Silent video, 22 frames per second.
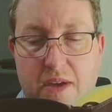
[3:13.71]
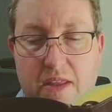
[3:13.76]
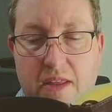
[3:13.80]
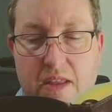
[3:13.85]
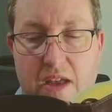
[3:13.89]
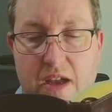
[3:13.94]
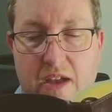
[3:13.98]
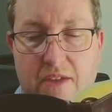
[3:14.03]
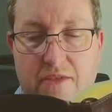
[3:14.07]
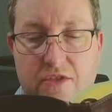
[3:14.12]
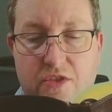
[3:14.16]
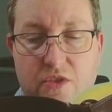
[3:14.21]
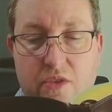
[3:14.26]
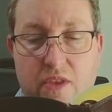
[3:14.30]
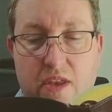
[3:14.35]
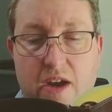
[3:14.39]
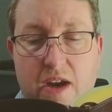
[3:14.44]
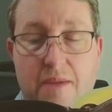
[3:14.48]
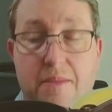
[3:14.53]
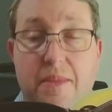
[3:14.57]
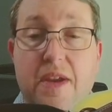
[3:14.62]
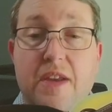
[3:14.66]
life so that
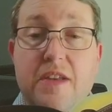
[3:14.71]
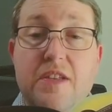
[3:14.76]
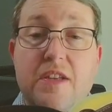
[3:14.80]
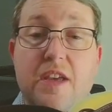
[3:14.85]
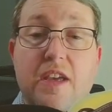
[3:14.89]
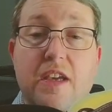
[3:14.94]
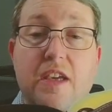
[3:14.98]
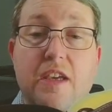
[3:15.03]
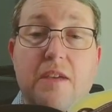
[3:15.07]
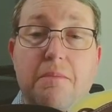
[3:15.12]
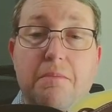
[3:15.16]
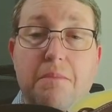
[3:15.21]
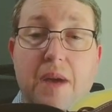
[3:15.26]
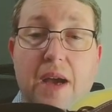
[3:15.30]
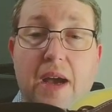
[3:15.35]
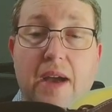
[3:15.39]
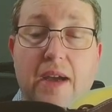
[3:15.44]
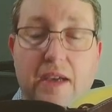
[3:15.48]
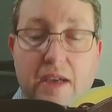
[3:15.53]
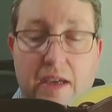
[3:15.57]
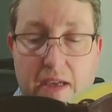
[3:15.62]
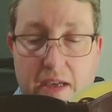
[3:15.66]
I may take it
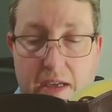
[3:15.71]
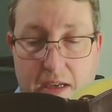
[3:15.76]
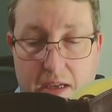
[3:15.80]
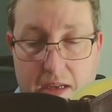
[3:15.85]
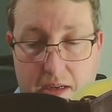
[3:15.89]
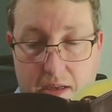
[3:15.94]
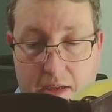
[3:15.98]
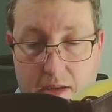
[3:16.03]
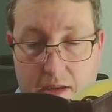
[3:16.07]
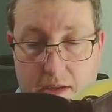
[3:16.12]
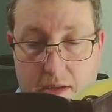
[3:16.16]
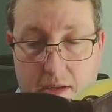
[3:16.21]
back again.